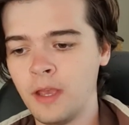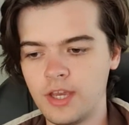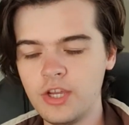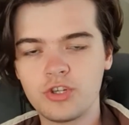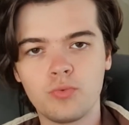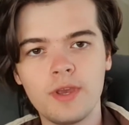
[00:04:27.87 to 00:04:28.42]

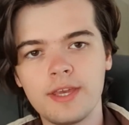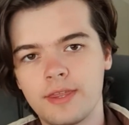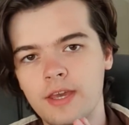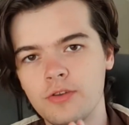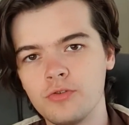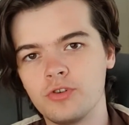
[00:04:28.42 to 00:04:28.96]
each week
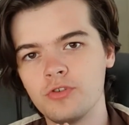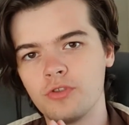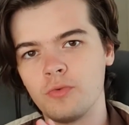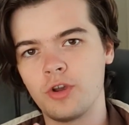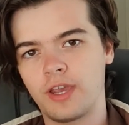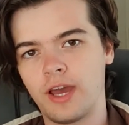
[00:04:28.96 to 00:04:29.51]
that you do the
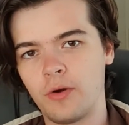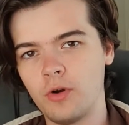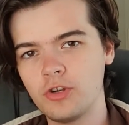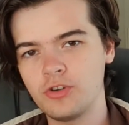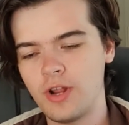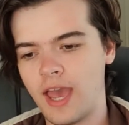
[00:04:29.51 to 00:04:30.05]
workout, I
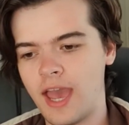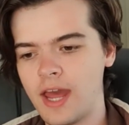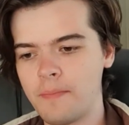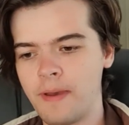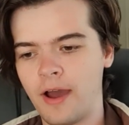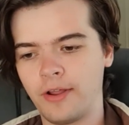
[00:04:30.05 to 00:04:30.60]
want you to add
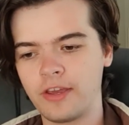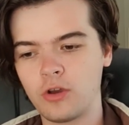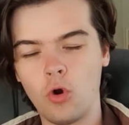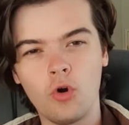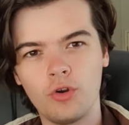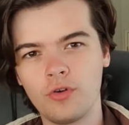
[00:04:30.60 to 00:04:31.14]
about
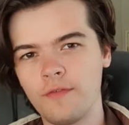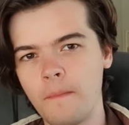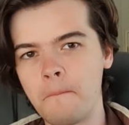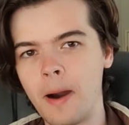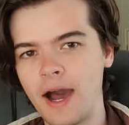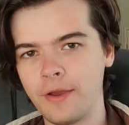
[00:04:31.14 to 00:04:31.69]
1/4
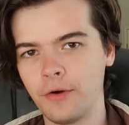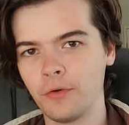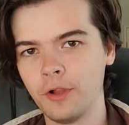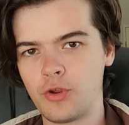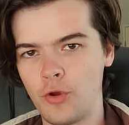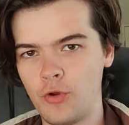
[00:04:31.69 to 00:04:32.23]
mile
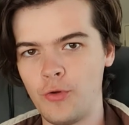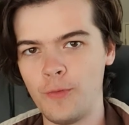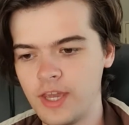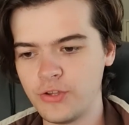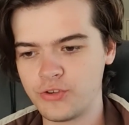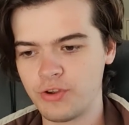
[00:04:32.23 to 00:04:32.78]
to
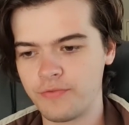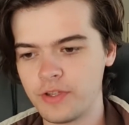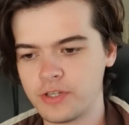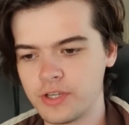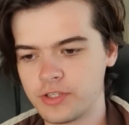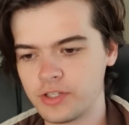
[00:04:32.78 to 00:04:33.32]
each of the
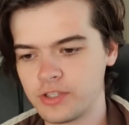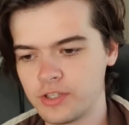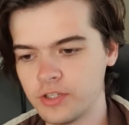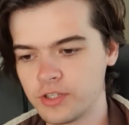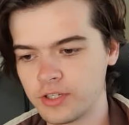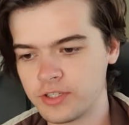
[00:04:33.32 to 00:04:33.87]

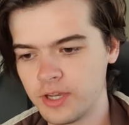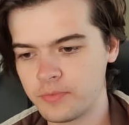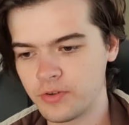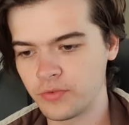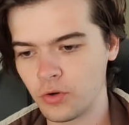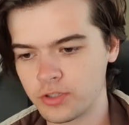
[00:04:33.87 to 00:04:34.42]
distances, except
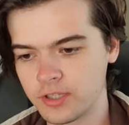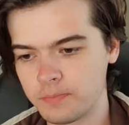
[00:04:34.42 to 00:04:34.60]
of course the